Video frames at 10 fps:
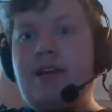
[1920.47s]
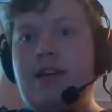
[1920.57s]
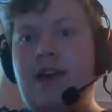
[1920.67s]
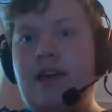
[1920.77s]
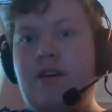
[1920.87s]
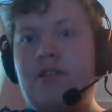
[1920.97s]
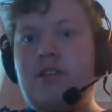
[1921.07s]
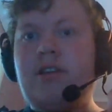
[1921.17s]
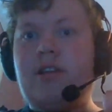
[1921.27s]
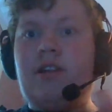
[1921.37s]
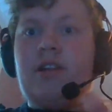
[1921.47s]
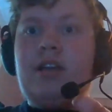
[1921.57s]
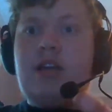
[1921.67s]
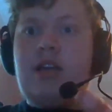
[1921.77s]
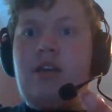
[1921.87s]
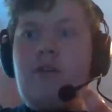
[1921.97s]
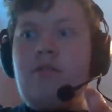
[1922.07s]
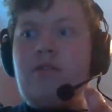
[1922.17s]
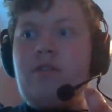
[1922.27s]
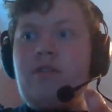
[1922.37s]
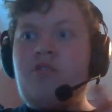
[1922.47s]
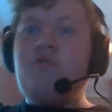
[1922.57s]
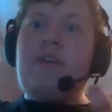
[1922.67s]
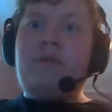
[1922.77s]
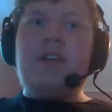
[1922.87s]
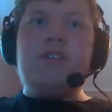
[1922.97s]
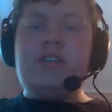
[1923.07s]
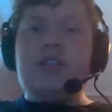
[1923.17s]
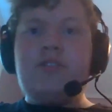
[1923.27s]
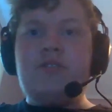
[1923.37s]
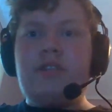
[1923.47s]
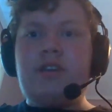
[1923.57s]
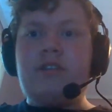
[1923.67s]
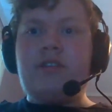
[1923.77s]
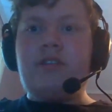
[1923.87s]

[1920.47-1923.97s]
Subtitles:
until Qvention until